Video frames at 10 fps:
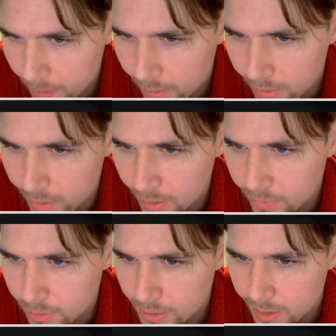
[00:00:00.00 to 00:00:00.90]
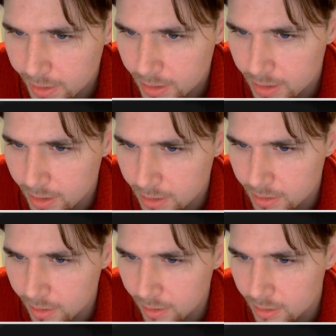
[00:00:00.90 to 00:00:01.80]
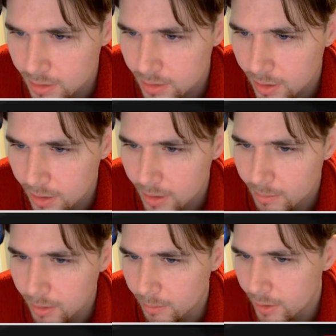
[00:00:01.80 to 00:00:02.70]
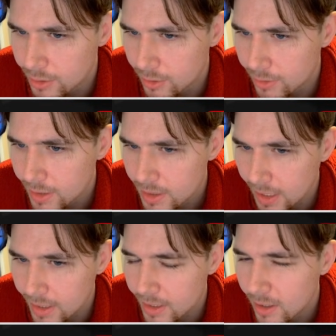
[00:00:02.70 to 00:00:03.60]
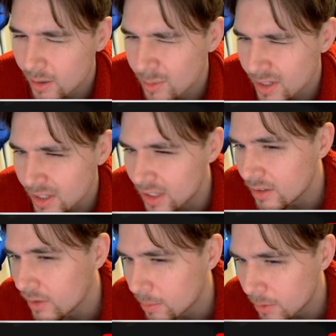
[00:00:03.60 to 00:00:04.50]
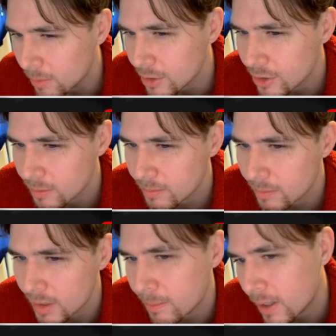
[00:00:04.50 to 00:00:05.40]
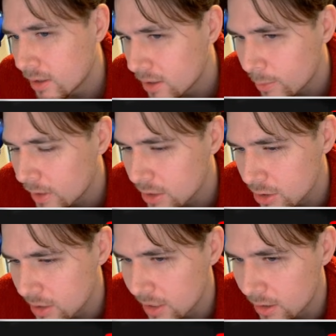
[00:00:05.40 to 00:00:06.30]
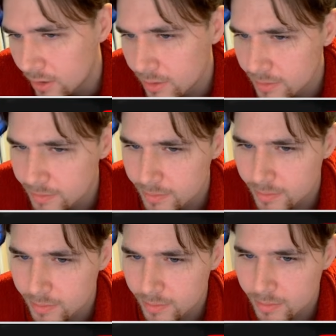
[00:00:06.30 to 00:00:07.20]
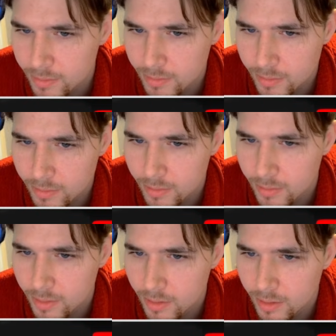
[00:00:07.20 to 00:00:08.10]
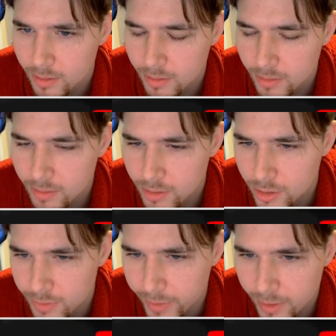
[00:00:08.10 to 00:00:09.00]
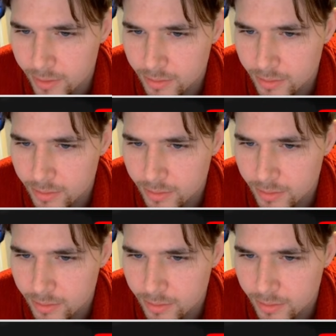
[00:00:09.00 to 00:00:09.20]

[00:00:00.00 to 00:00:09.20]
And then after takes, knight takes, putting pressure on this. I did not want to give up the bishop, but apparently we can just take here. Which is fair.